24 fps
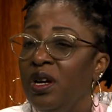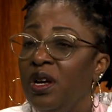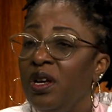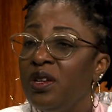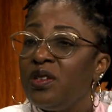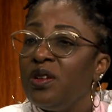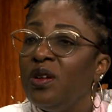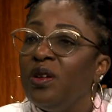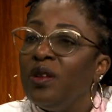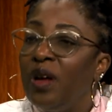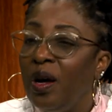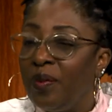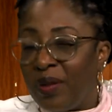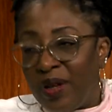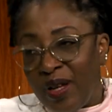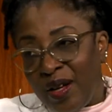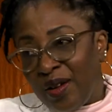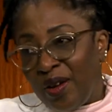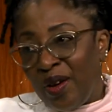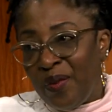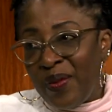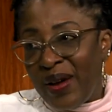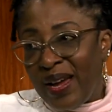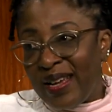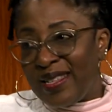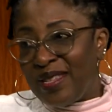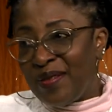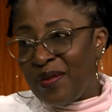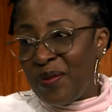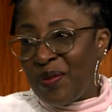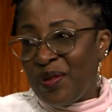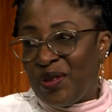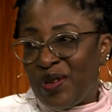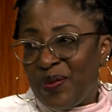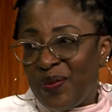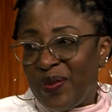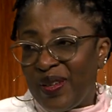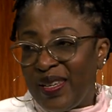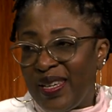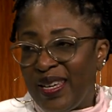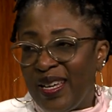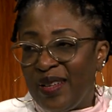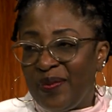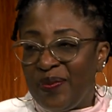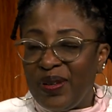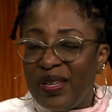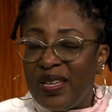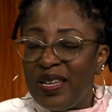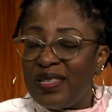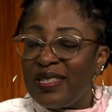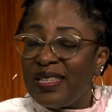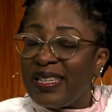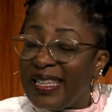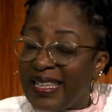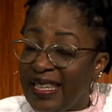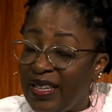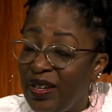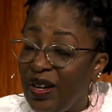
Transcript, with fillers: So I'm going to go back to membership again because a,